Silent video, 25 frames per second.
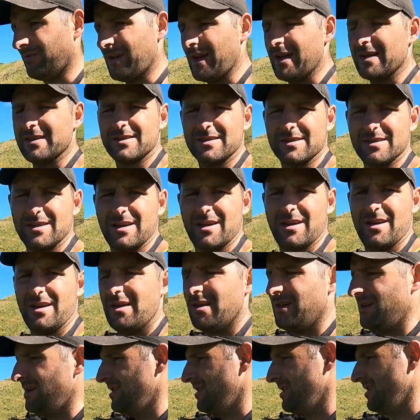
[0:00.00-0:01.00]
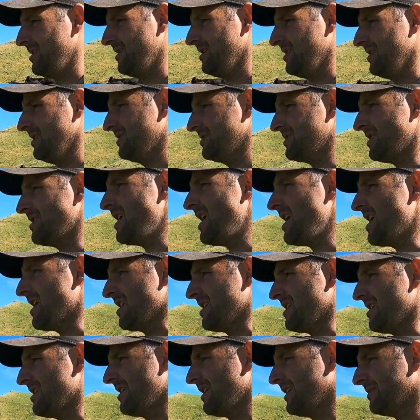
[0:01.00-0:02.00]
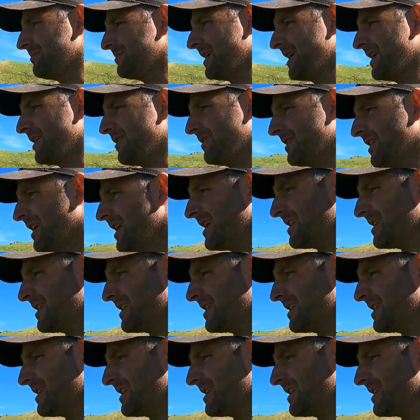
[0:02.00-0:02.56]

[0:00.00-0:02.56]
flats. So yeah, update on the